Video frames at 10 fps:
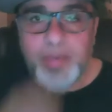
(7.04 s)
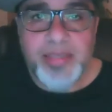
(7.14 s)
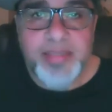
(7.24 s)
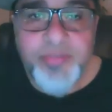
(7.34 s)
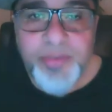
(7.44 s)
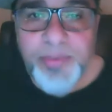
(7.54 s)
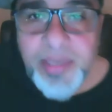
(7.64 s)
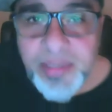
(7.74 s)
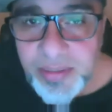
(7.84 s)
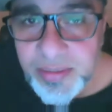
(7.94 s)
bless
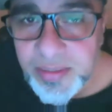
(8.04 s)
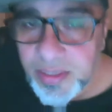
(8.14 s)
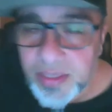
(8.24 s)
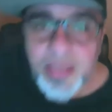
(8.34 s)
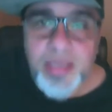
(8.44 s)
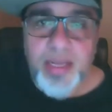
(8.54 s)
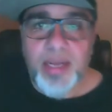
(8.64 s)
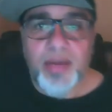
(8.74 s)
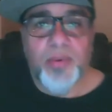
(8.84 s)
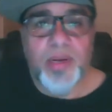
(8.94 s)
everyone.
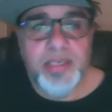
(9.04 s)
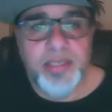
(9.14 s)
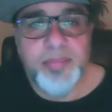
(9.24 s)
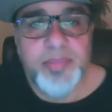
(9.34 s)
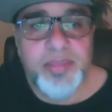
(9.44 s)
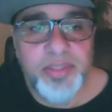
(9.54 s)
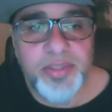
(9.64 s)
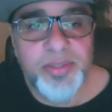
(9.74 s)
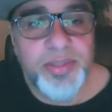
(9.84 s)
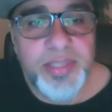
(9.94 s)
Welcome
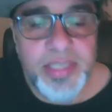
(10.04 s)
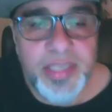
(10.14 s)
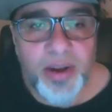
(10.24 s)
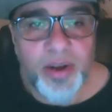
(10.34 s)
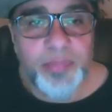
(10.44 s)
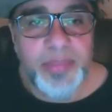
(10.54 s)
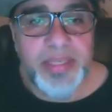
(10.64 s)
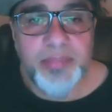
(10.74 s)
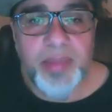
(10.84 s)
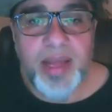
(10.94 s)
to the
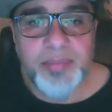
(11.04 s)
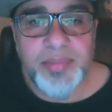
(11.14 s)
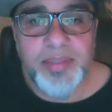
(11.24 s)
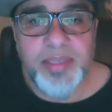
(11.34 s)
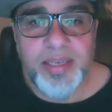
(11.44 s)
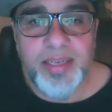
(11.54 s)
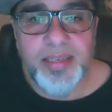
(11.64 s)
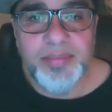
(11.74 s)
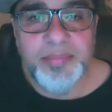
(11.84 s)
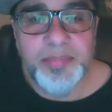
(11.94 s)
Urban Moms
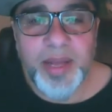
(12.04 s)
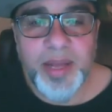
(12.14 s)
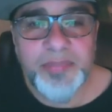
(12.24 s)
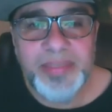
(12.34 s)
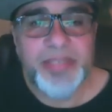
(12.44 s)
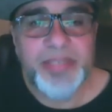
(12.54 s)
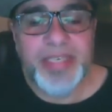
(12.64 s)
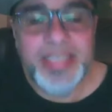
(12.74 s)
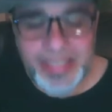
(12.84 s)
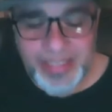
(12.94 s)
public
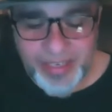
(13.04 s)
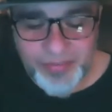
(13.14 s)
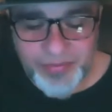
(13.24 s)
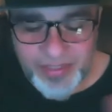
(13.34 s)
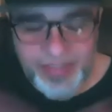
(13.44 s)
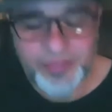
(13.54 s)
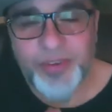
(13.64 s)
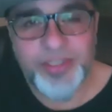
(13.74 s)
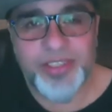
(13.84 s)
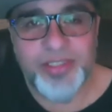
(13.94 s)
reading of the
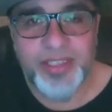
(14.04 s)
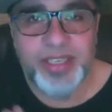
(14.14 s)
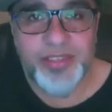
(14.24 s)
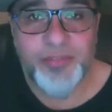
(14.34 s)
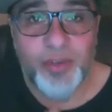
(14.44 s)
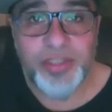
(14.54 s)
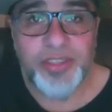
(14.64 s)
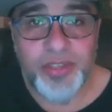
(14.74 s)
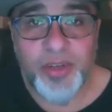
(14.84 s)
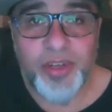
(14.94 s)
devotional. The
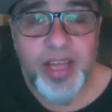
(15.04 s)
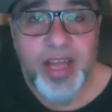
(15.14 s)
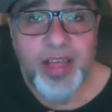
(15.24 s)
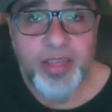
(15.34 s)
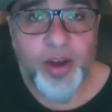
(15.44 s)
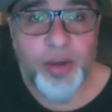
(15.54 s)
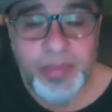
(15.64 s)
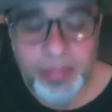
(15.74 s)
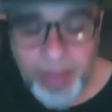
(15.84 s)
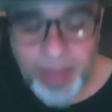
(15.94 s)
devotional is called the
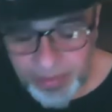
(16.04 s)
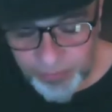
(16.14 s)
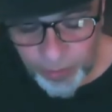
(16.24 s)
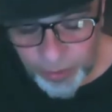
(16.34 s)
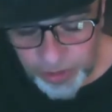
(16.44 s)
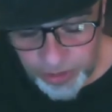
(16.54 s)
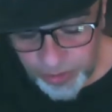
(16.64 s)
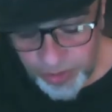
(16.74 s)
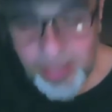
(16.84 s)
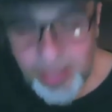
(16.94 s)
Urban Moms
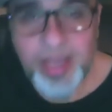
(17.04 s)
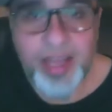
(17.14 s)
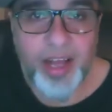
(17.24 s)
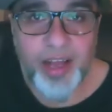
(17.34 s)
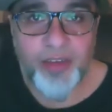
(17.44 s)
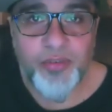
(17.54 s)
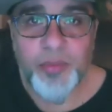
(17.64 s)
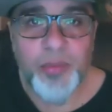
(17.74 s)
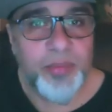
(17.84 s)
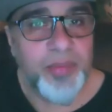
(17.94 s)
Devotional
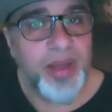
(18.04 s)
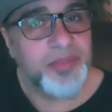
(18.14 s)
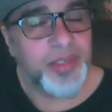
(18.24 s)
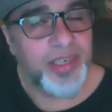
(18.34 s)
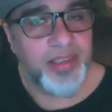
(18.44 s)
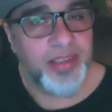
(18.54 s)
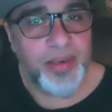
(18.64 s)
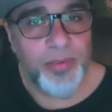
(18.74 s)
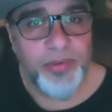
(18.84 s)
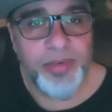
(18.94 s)
from one mom to another.
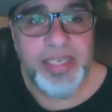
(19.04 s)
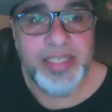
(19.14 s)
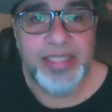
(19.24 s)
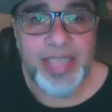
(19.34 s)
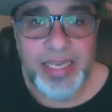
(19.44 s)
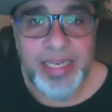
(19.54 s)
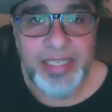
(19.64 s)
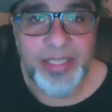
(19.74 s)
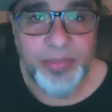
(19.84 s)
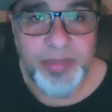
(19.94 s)
And we're really excited
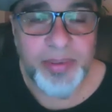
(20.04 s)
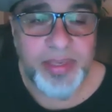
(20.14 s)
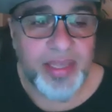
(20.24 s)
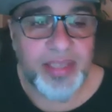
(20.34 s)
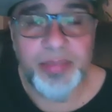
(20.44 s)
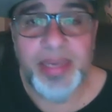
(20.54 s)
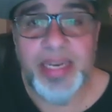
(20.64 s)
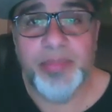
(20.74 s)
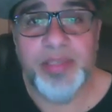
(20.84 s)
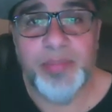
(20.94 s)
that you'll be with us. My
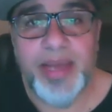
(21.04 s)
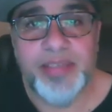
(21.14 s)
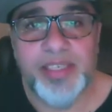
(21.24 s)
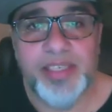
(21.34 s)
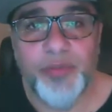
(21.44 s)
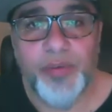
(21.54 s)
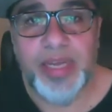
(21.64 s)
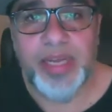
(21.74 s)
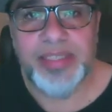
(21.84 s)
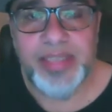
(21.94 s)
name is Pastor Efren
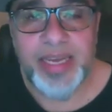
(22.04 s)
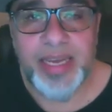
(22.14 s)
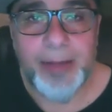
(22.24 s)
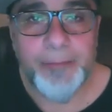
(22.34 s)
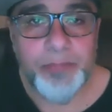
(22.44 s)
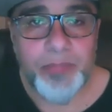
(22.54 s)
Alicea.